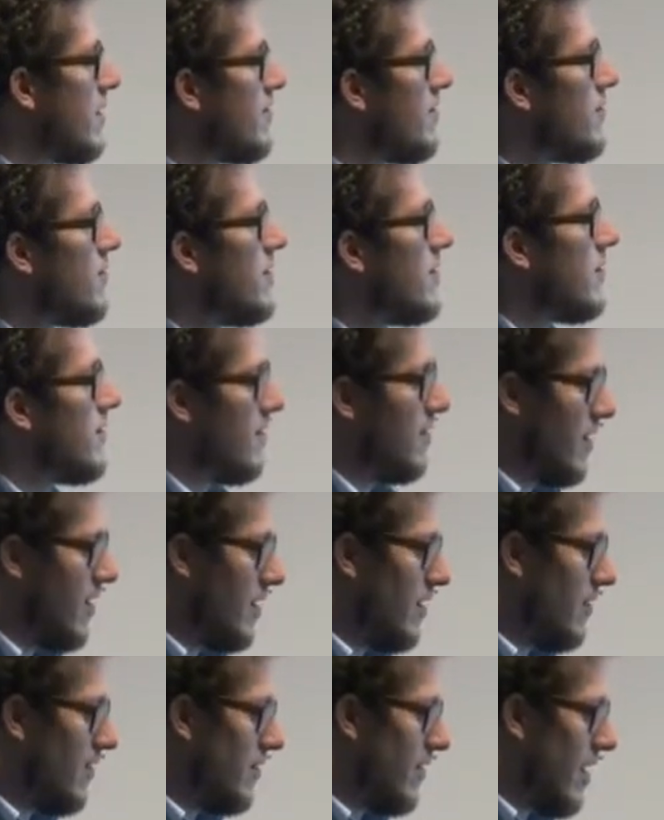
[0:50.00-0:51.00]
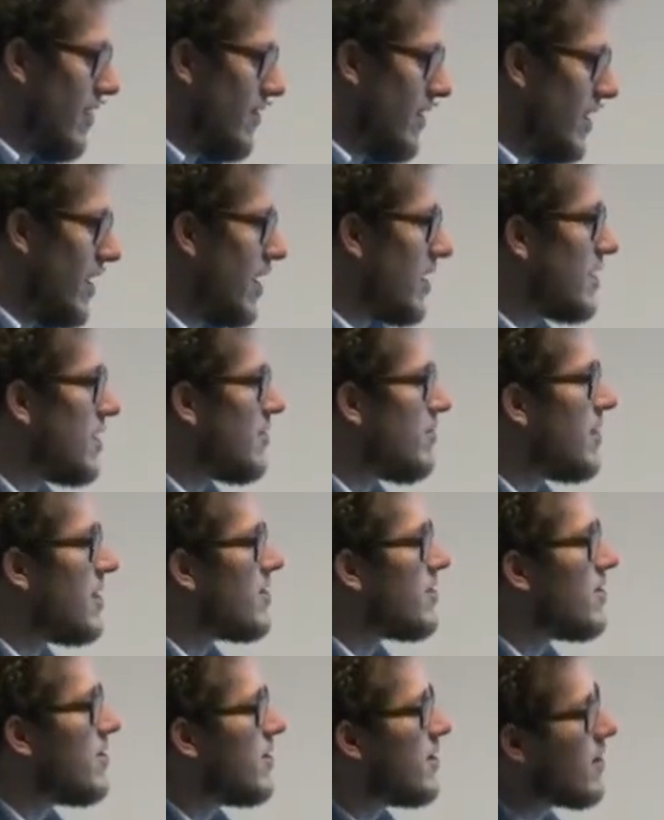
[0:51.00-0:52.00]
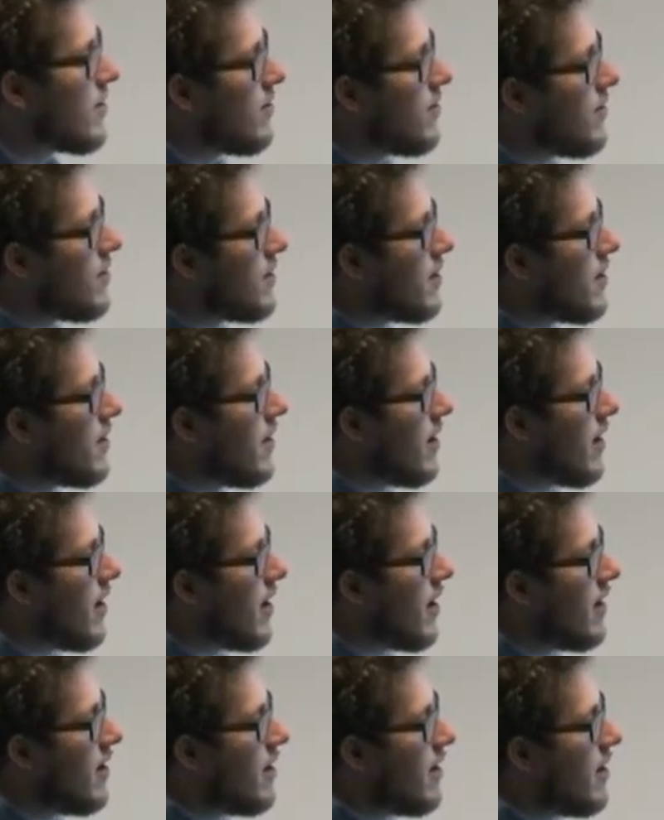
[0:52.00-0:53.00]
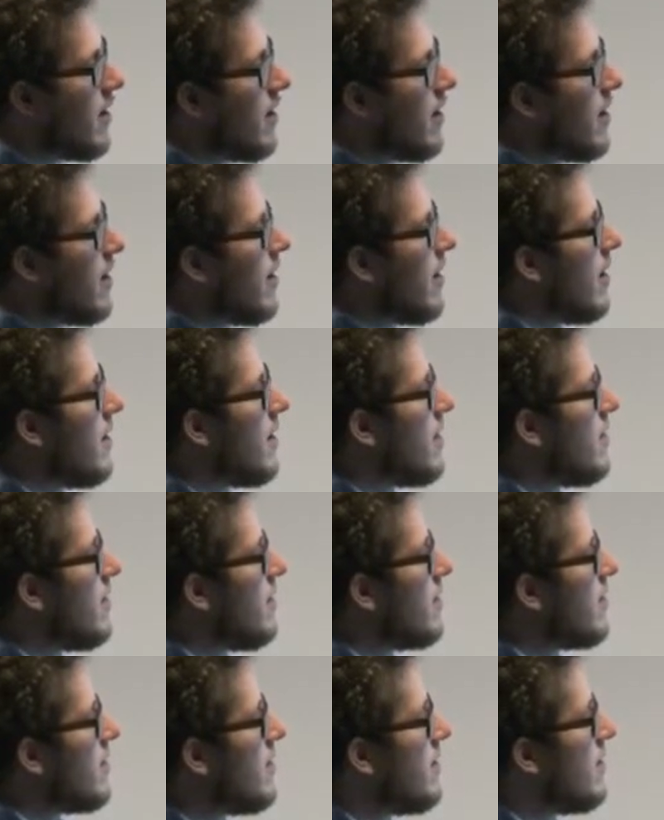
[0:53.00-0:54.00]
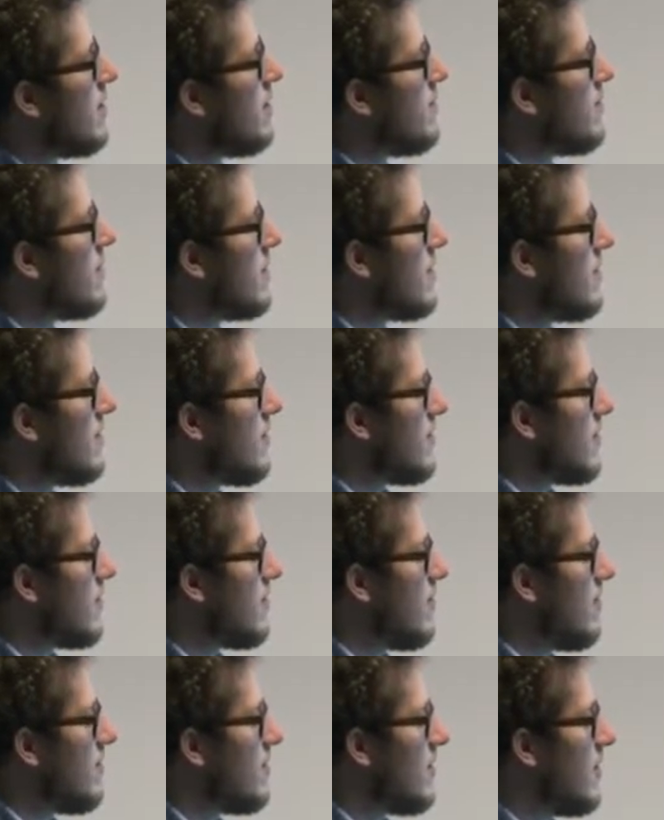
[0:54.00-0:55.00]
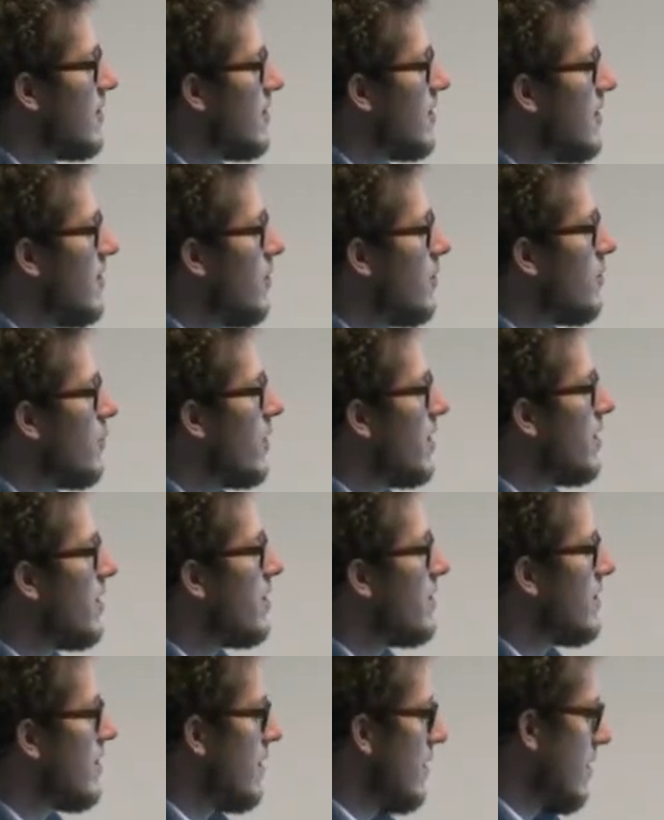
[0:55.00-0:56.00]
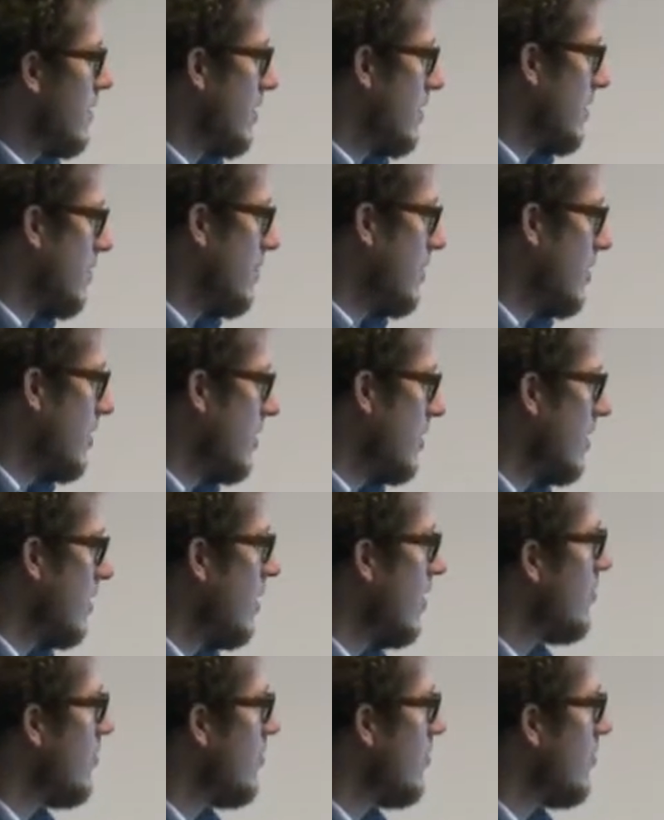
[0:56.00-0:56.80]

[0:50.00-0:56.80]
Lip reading: at different regions in Sierra Leone. You have the national picture in the corner there, and then these are the different districts of Sierra Leone where there's been